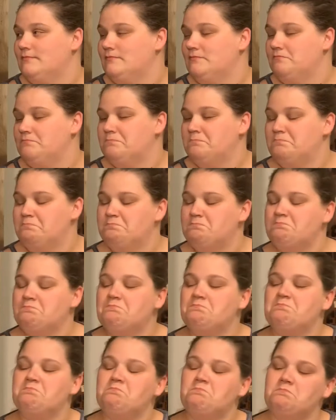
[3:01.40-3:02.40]

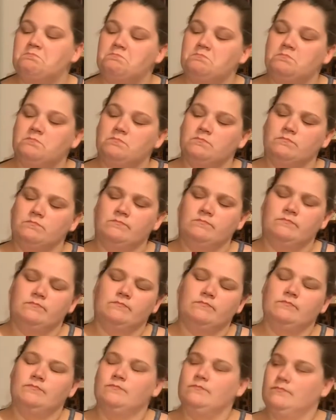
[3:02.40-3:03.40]

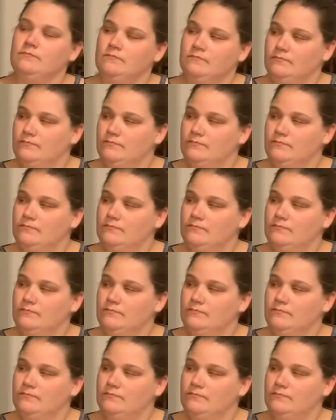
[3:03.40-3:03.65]
No words are spoken by the person on screen.